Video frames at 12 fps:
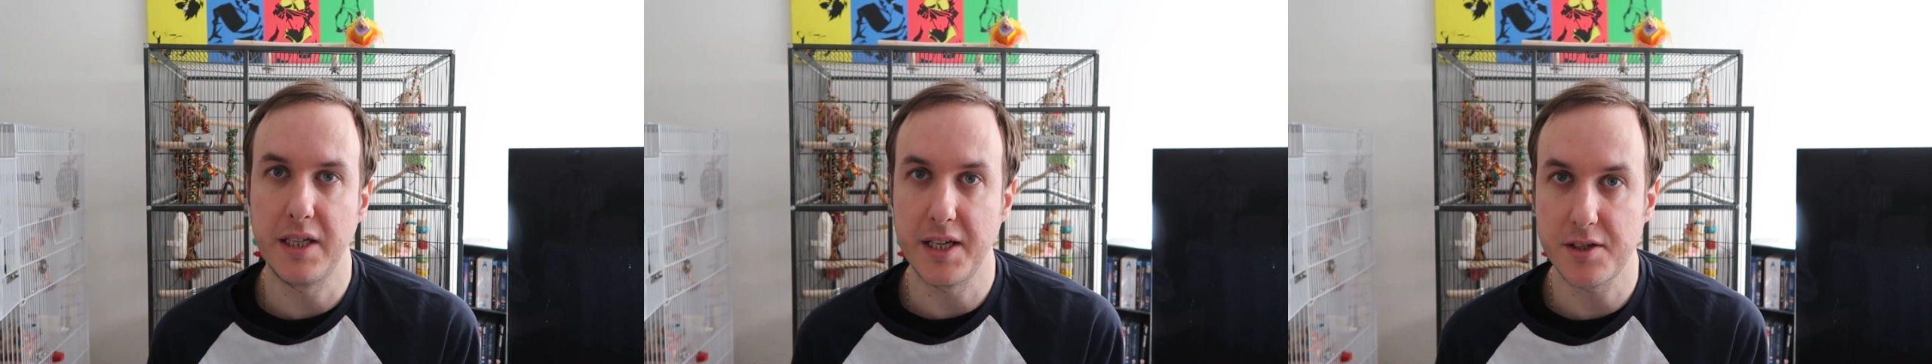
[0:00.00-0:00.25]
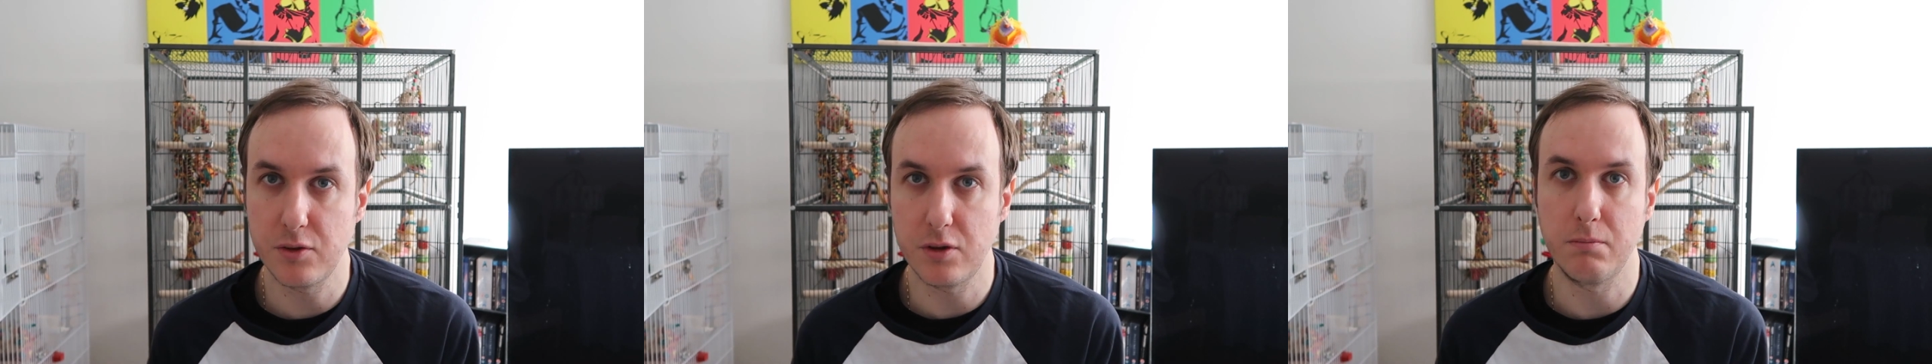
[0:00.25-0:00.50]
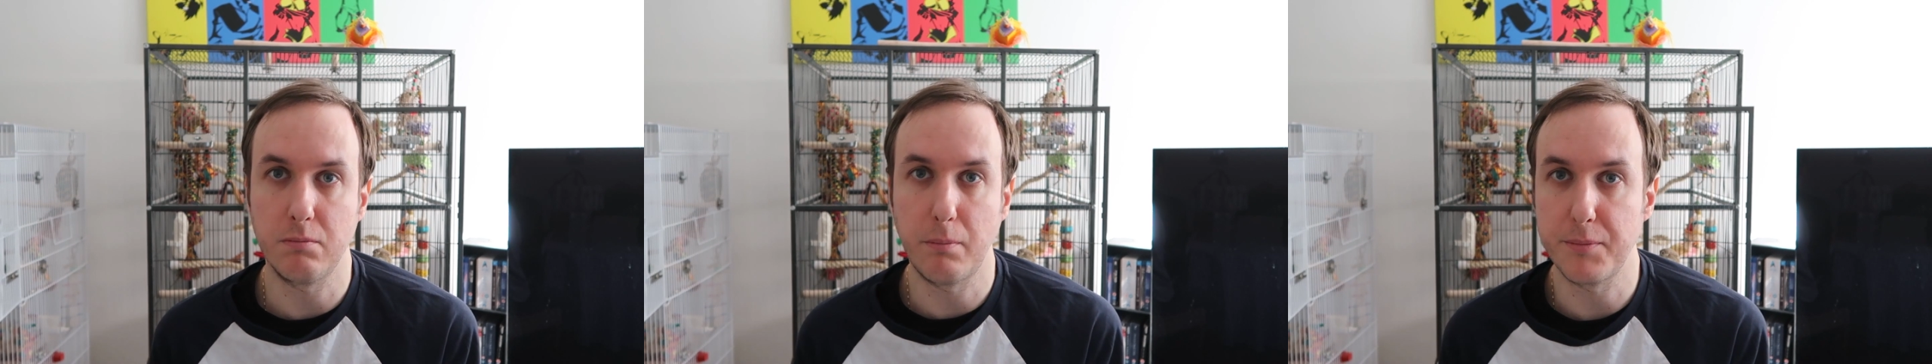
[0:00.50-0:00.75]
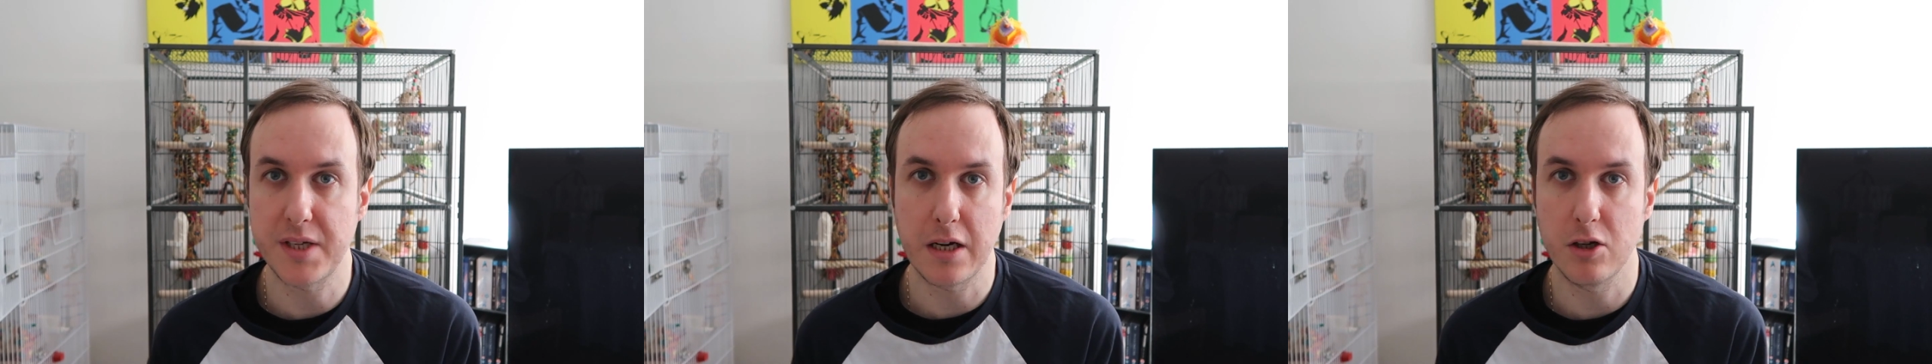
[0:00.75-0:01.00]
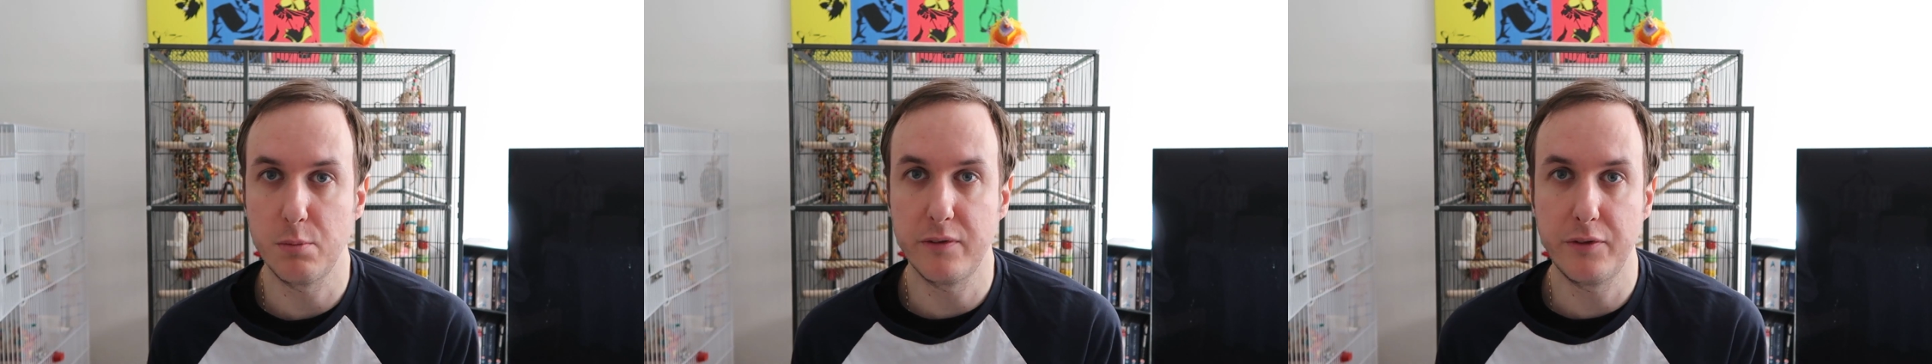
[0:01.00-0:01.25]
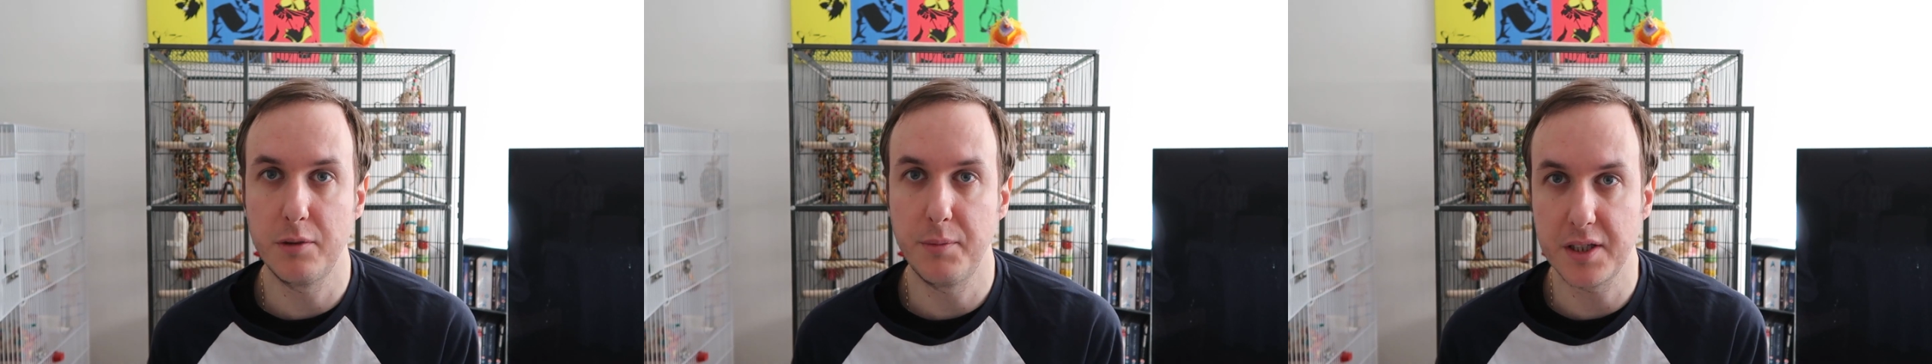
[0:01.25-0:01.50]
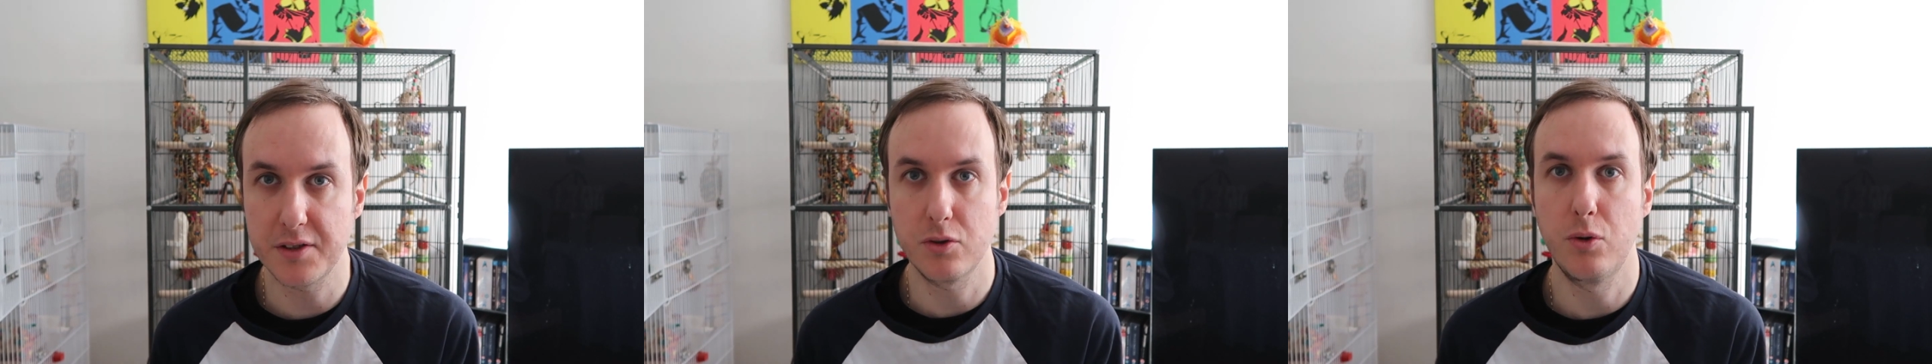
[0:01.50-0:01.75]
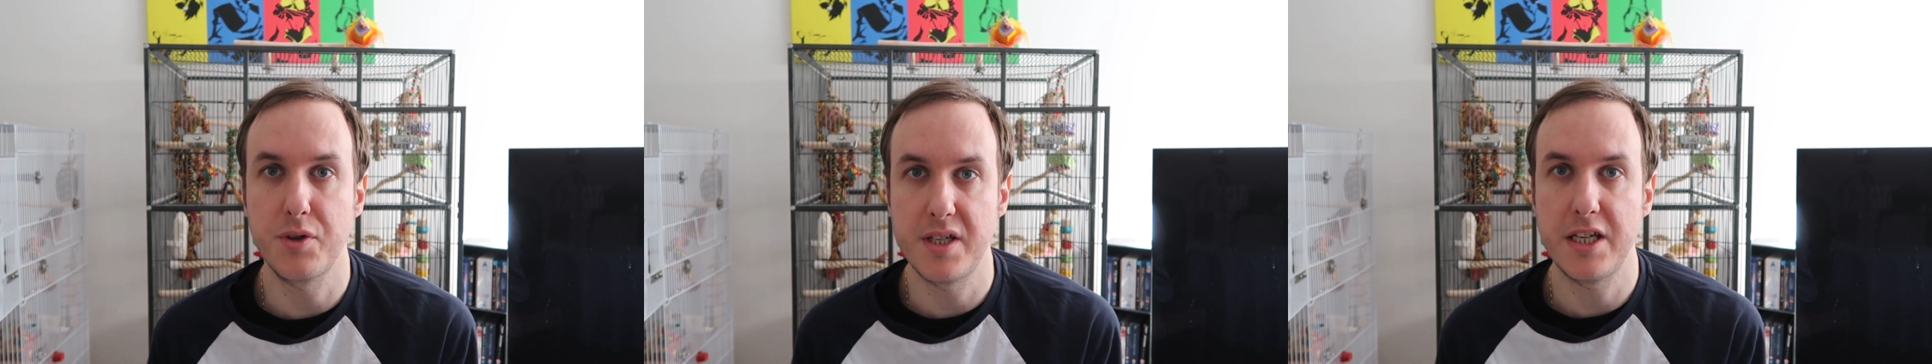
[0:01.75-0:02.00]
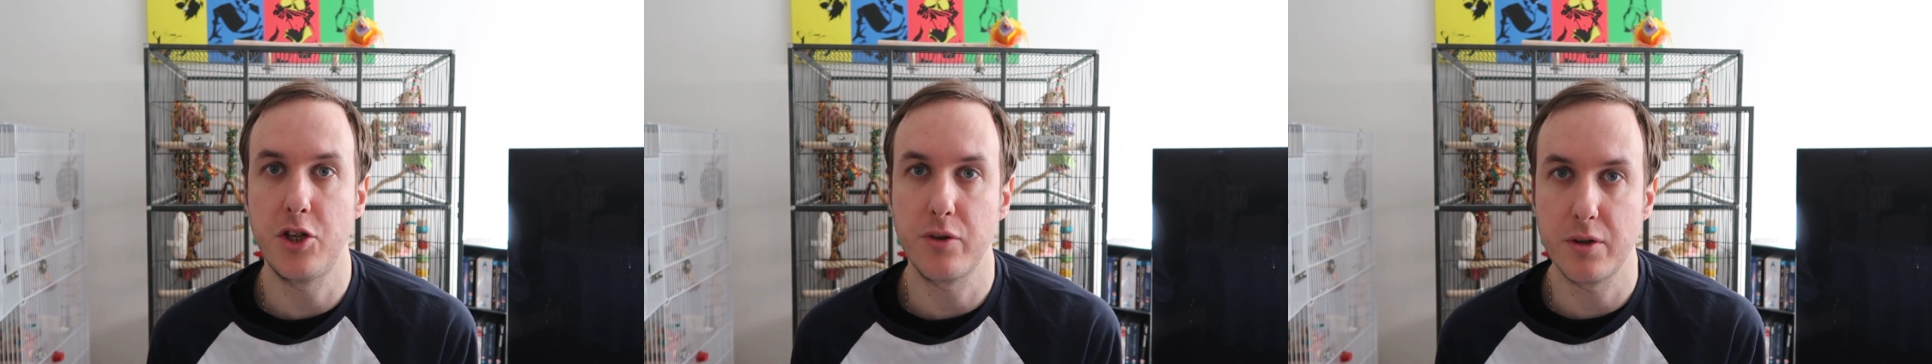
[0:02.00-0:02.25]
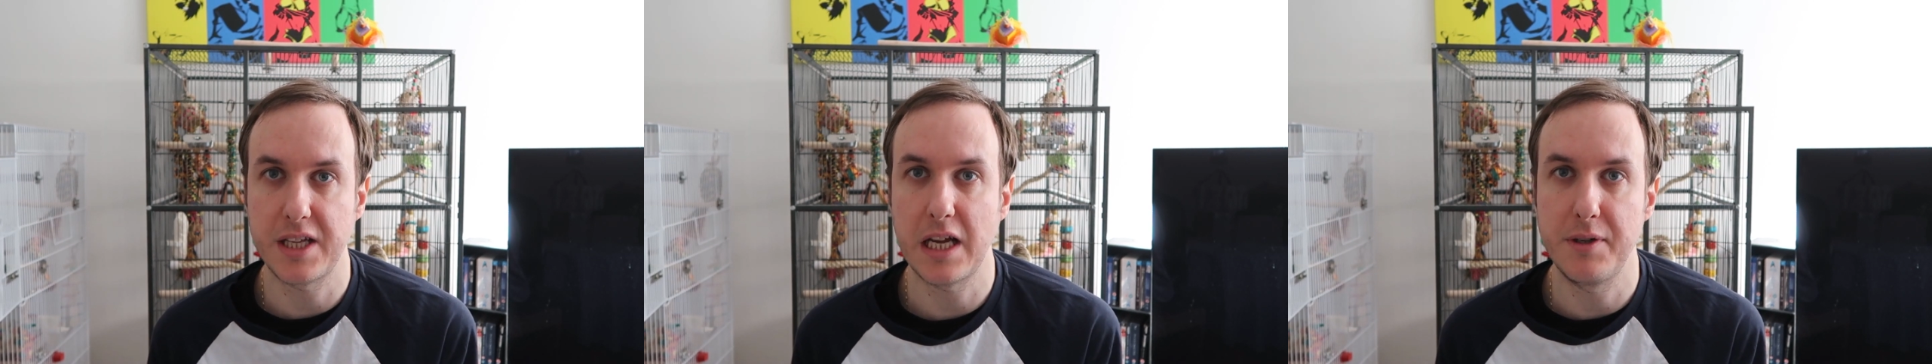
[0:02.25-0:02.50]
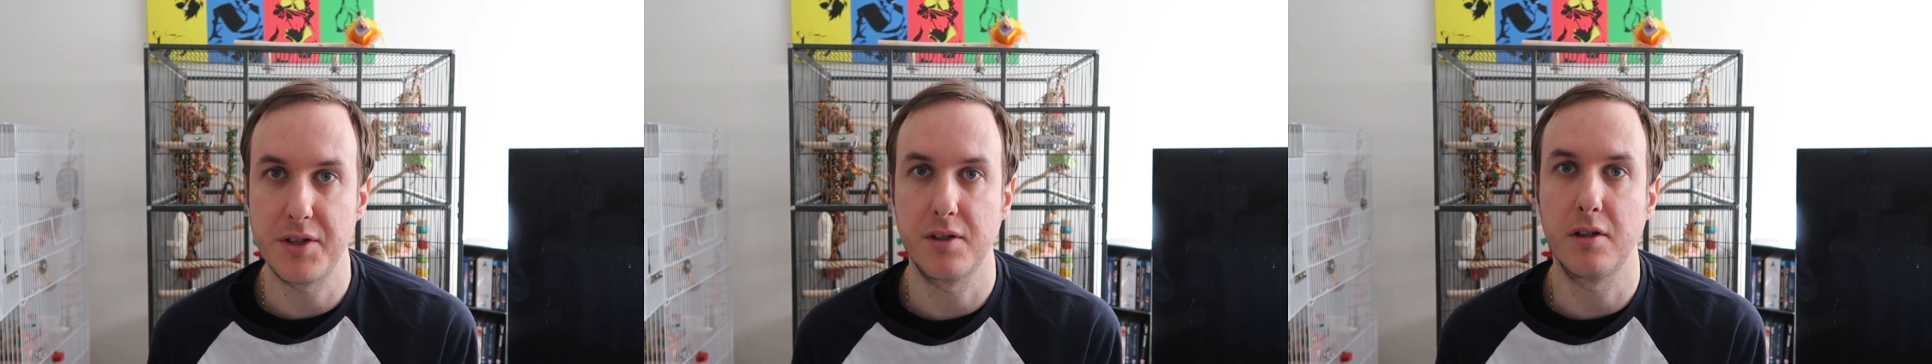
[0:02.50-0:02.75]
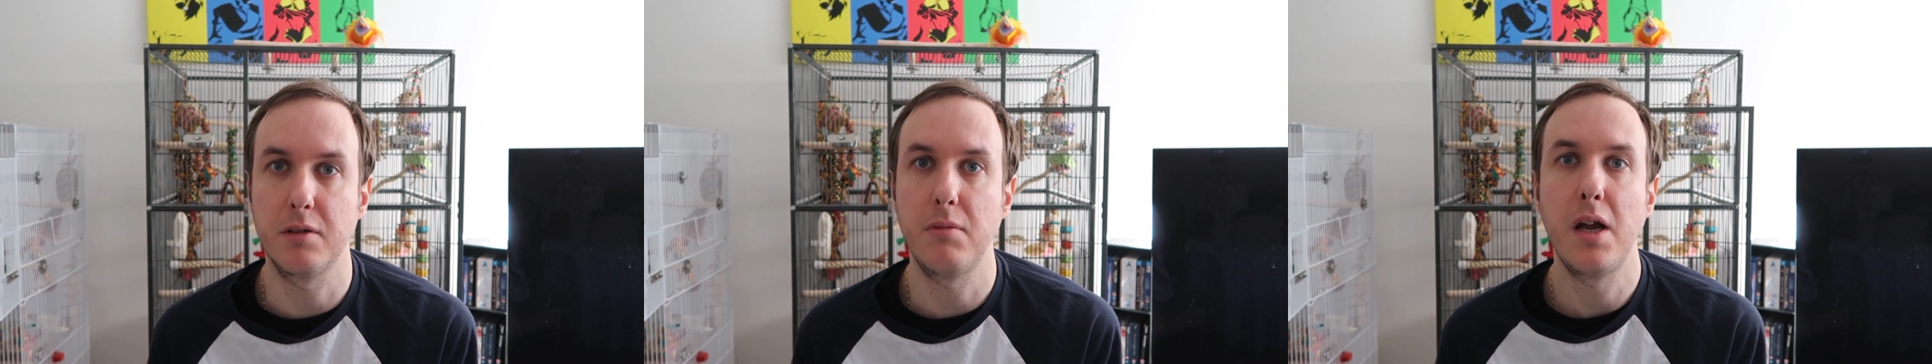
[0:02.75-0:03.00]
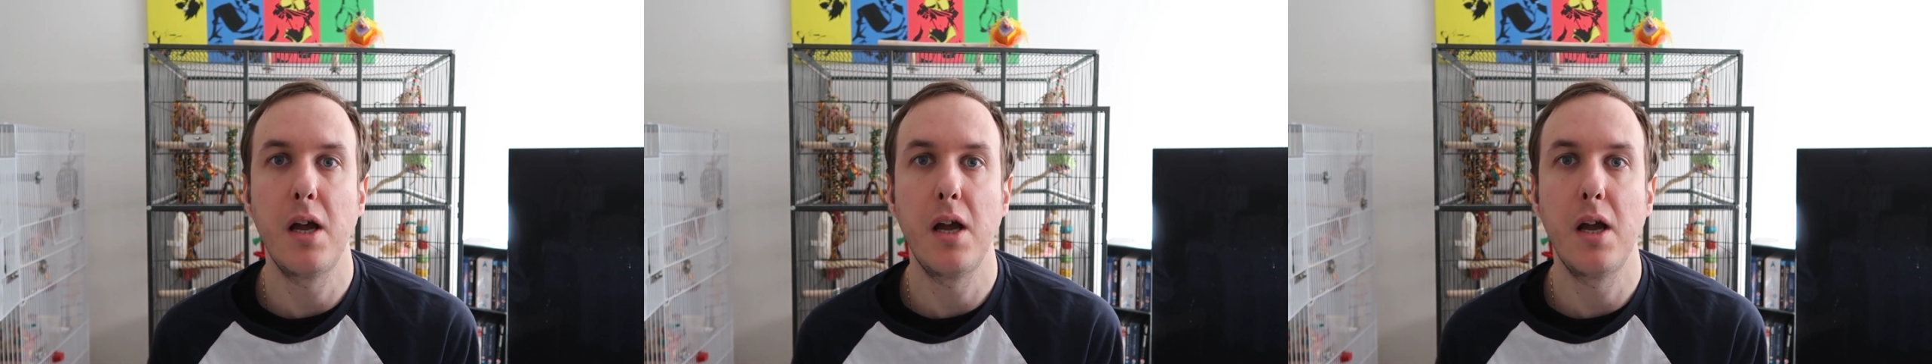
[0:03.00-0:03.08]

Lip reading: It's not terrible for them, it doesn't cause any injury or damage to them,